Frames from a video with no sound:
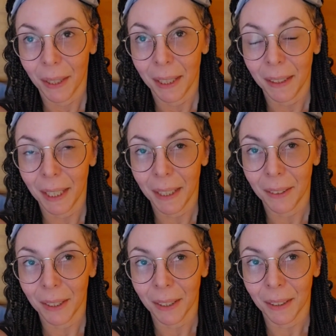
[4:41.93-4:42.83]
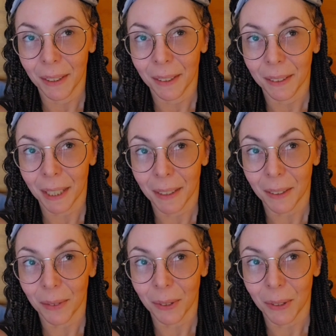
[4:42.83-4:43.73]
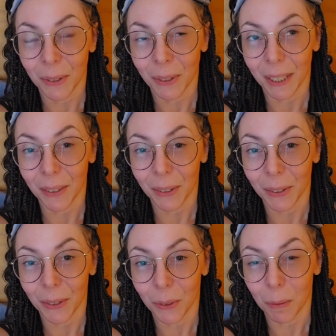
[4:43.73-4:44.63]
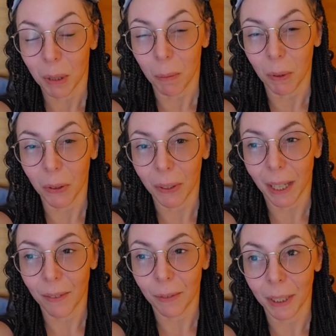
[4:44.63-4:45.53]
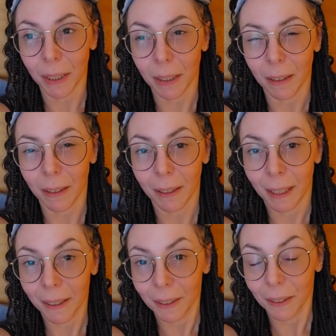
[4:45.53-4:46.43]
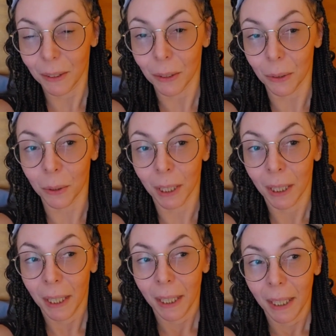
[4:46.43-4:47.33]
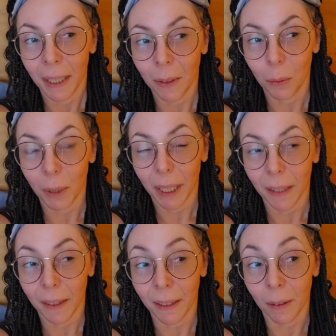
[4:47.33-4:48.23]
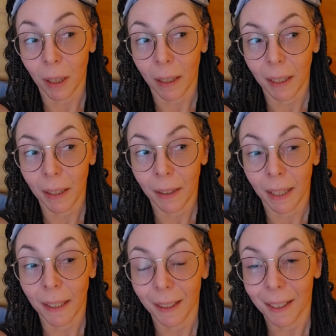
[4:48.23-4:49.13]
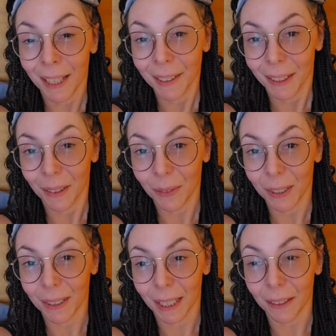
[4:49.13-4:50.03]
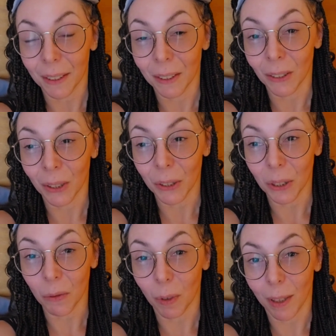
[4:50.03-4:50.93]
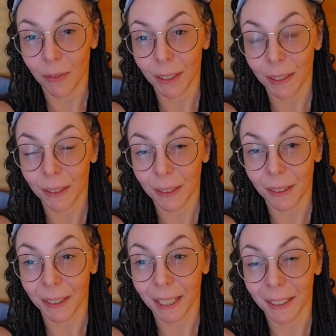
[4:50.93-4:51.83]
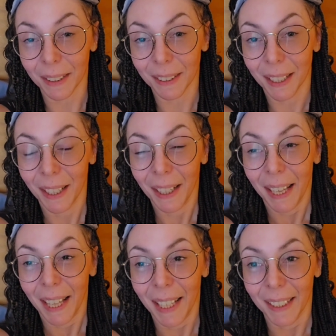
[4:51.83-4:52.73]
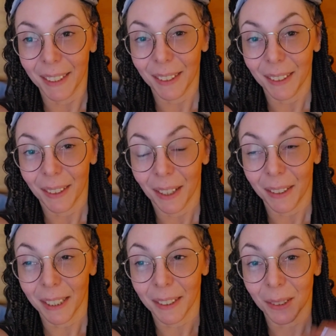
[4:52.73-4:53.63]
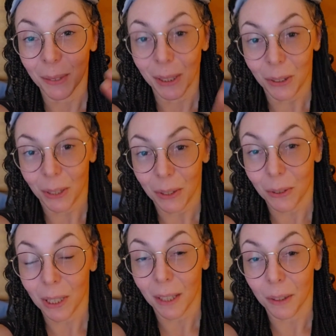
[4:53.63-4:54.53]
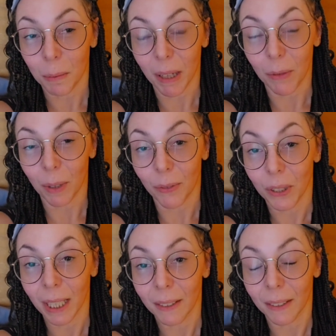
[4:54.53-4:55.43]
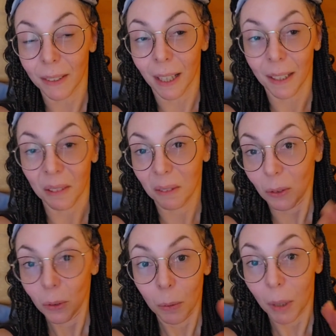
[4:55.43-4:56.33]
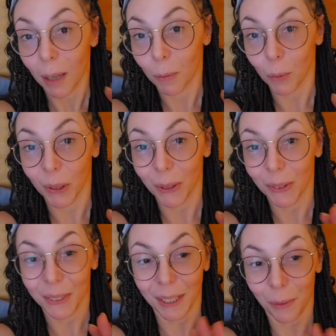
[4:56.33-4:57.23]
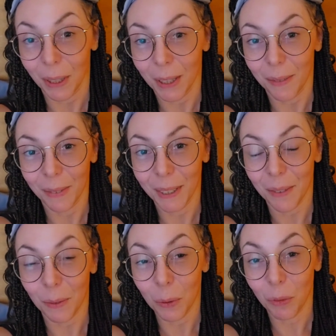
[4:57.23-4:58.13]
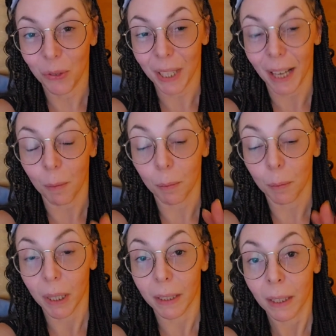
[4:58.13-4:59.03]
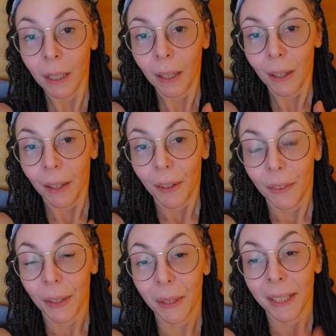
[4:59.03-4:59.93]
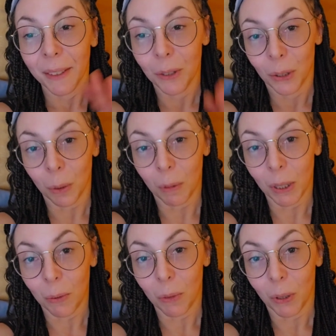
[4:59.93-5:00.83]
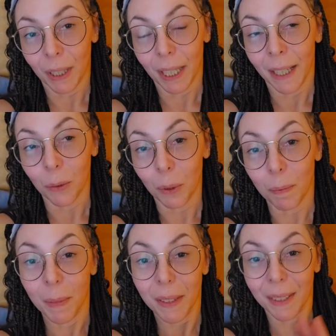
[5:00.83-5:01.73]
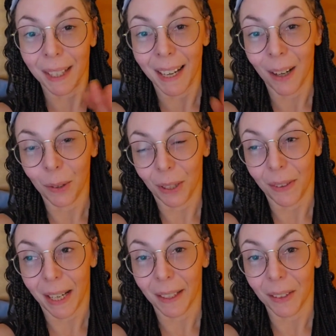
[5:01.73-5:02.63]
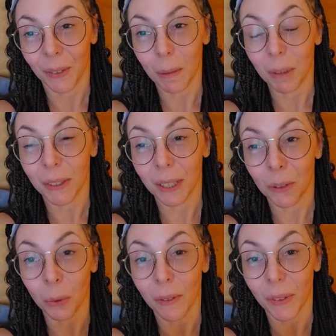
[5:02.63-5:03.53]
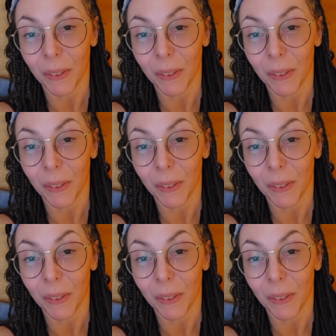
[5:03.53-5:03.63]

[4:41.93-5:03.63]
engaging in sex with strangers or people you're not really connected to in a way that then the content of the sex is largely rough and disconnected. And Alexey Welsh also talks about rough sex a lot. There's no problem with it. It's like, we got room for that. But there is so much more, and we're missing out on that. If somebody says you have